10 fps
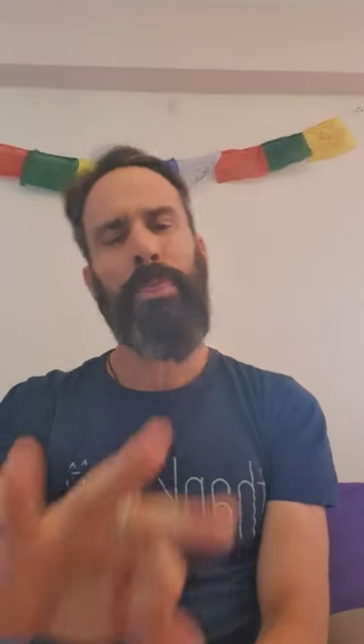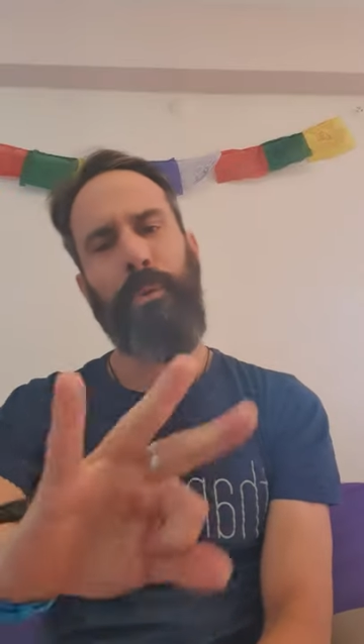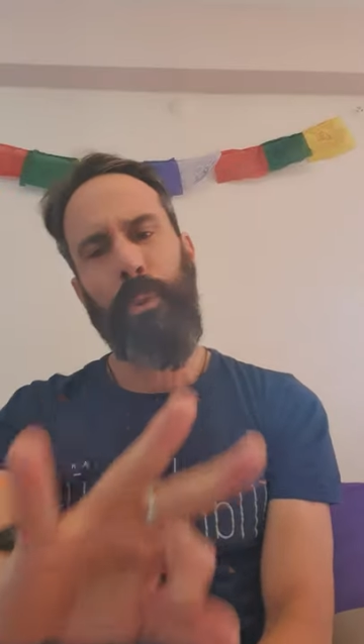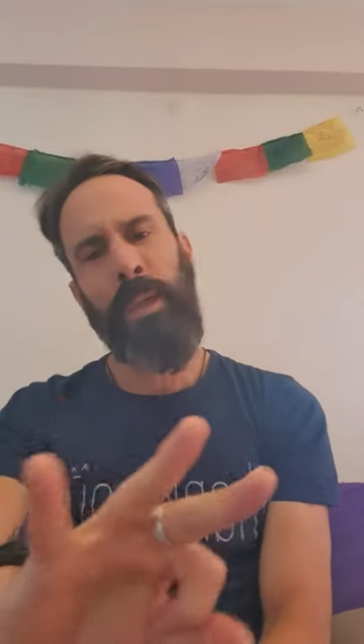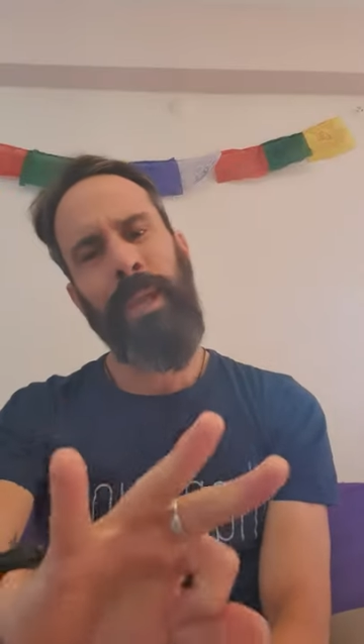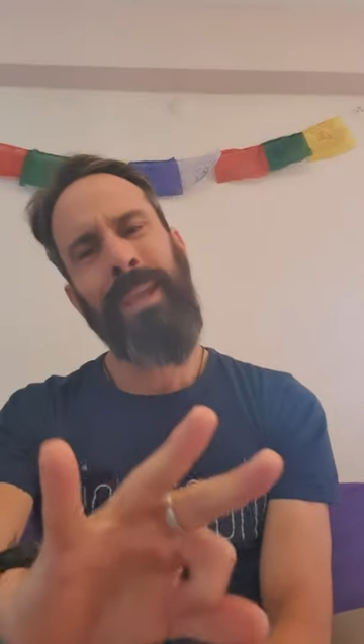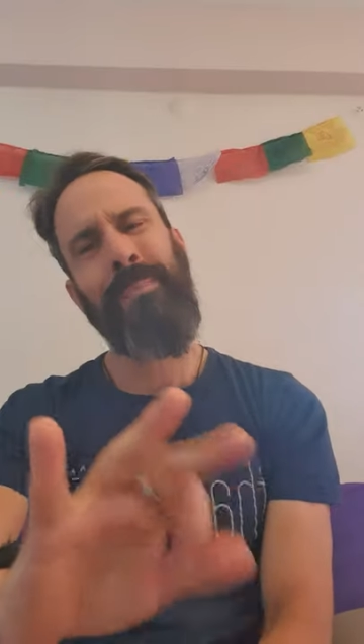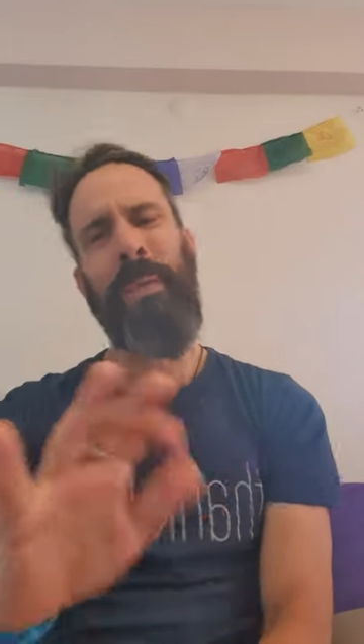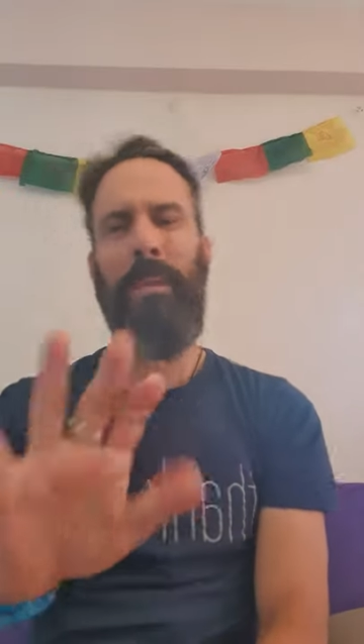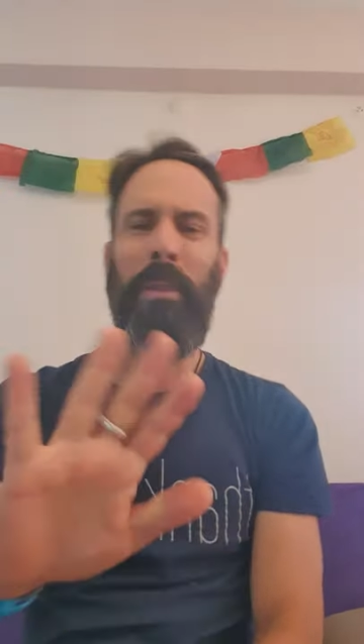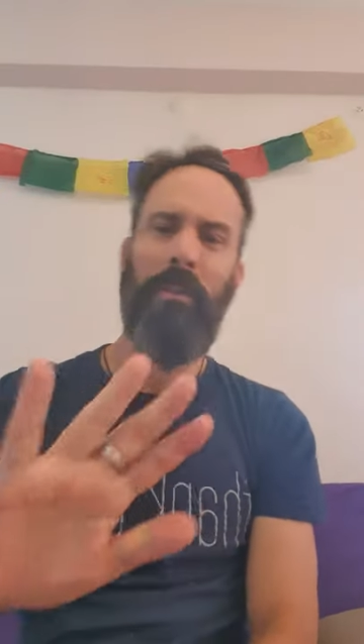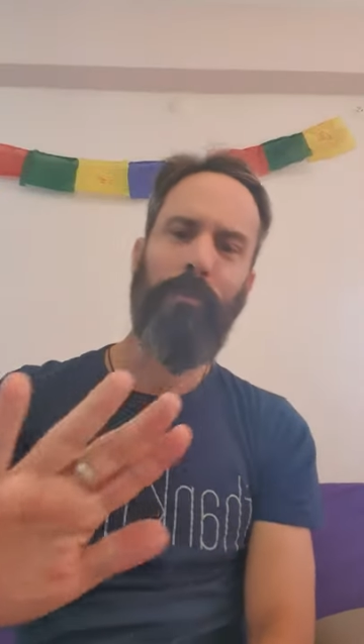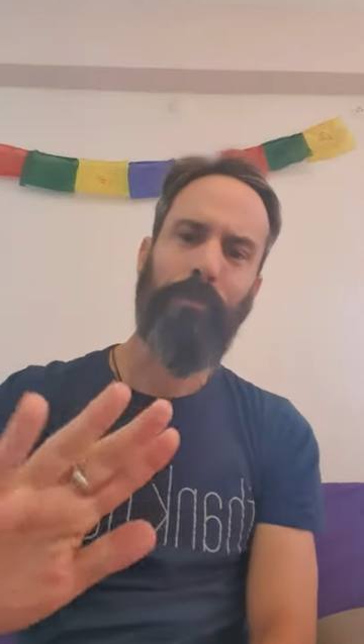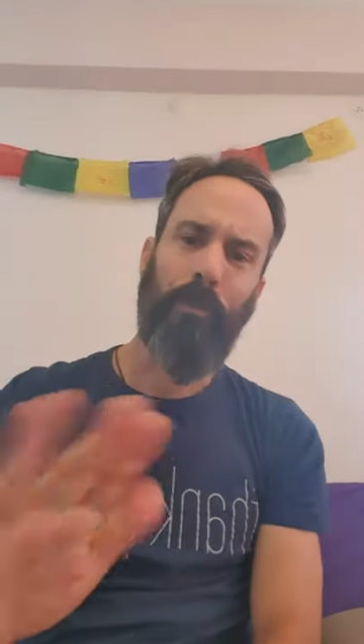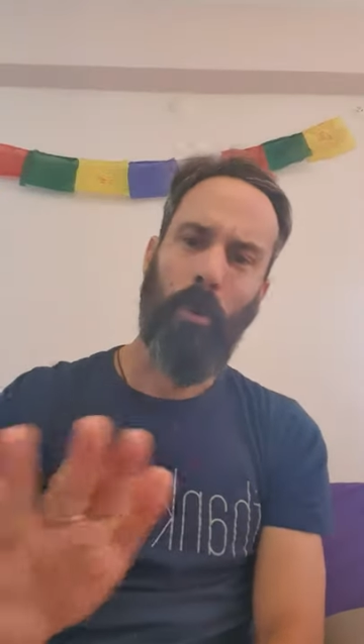three, maybe
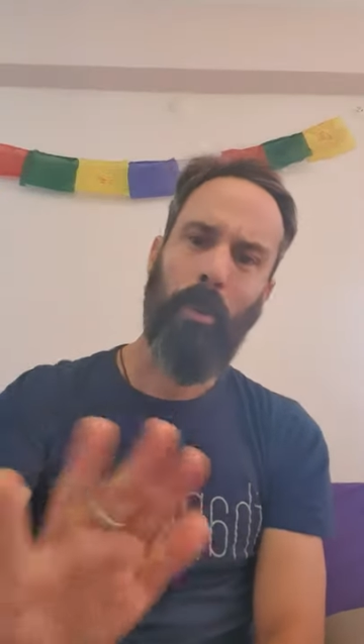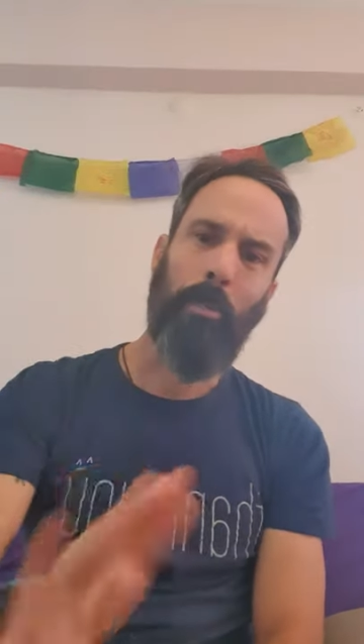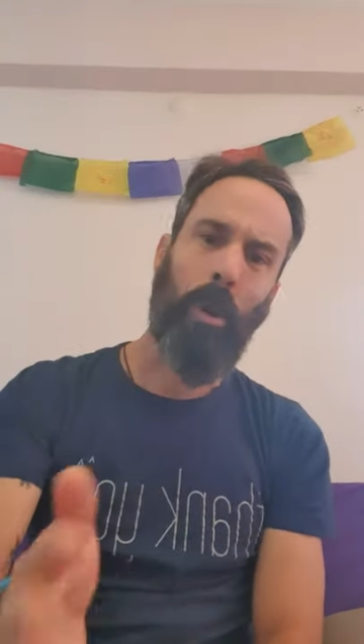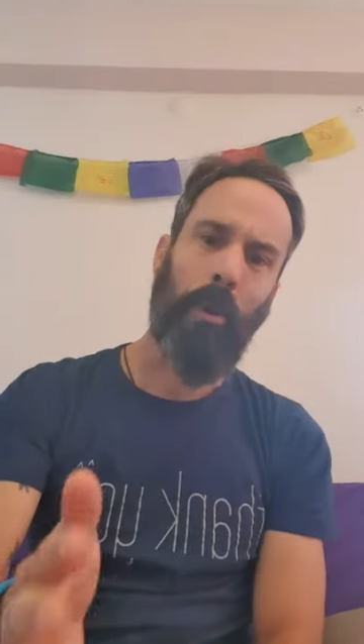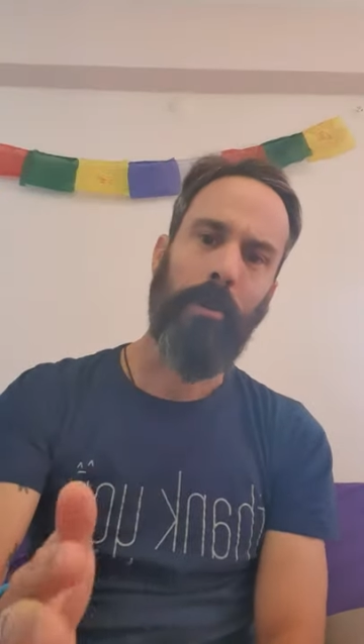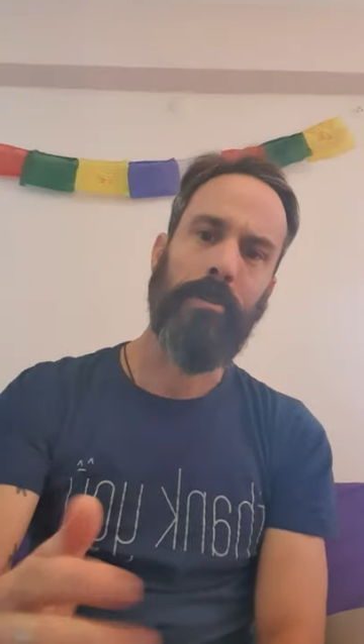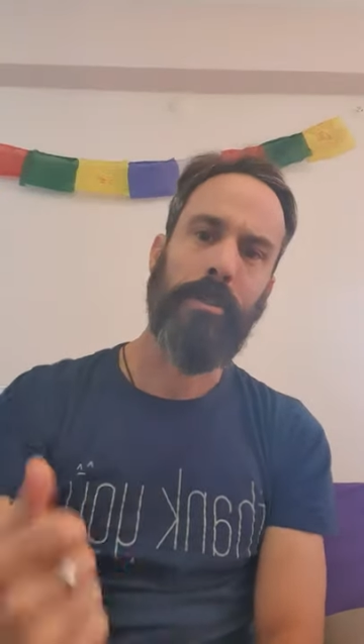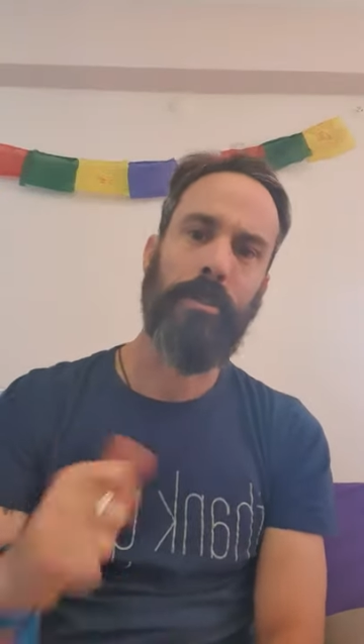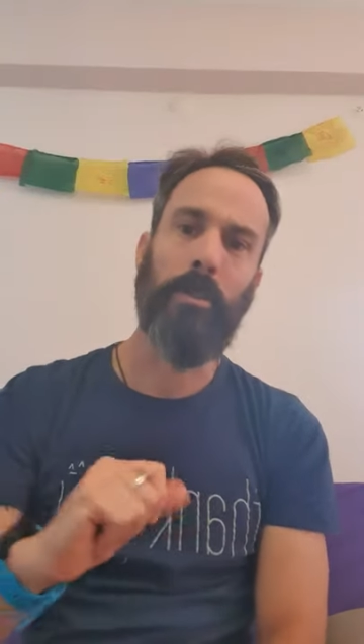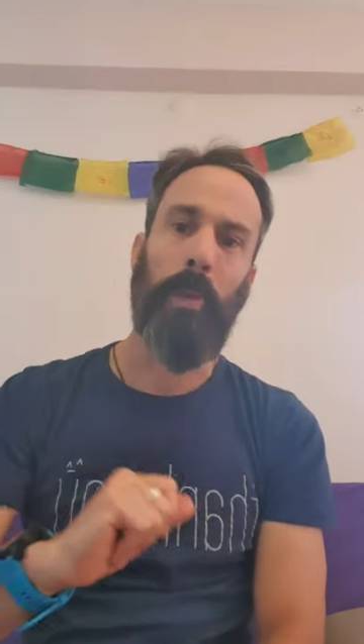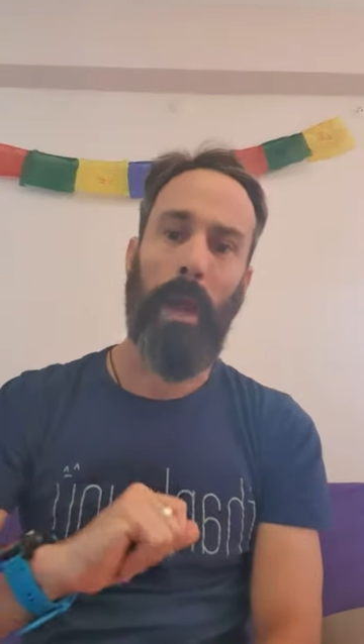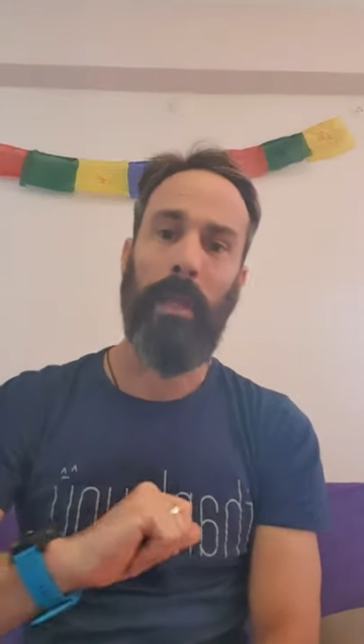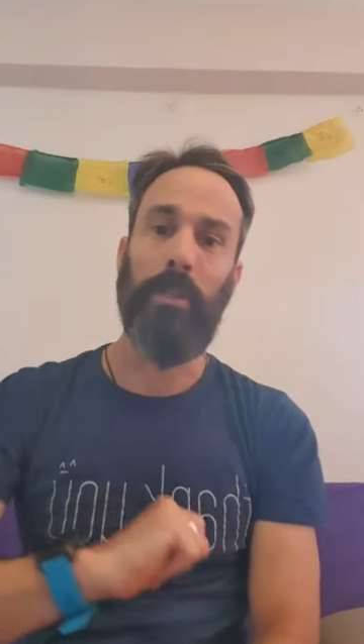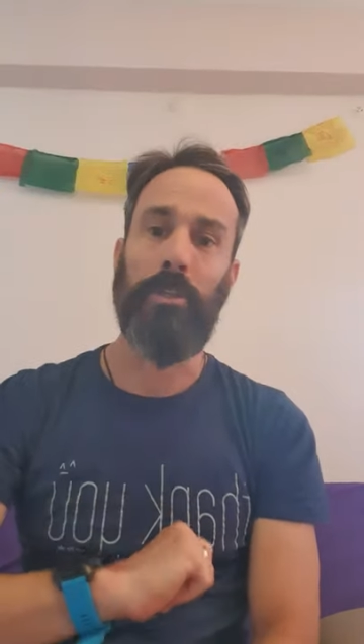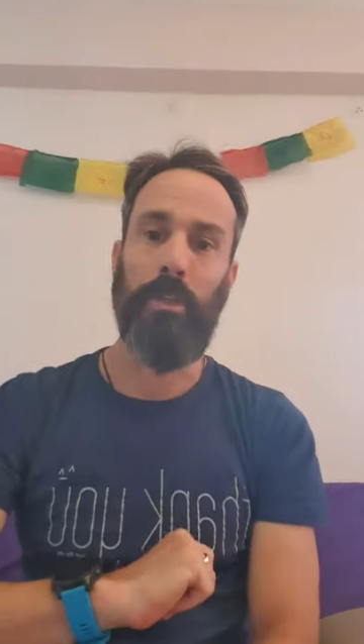four parts to
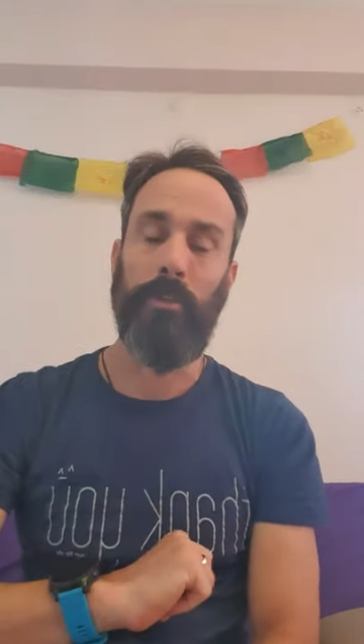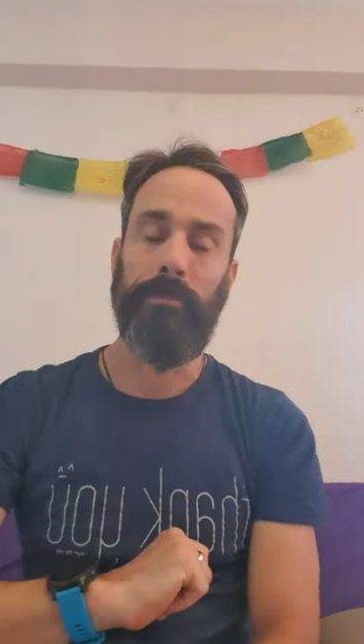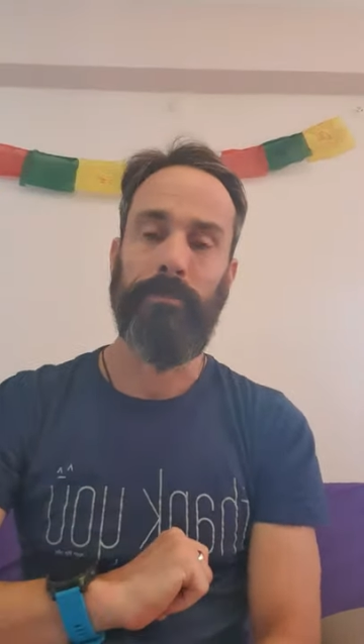buying a shoe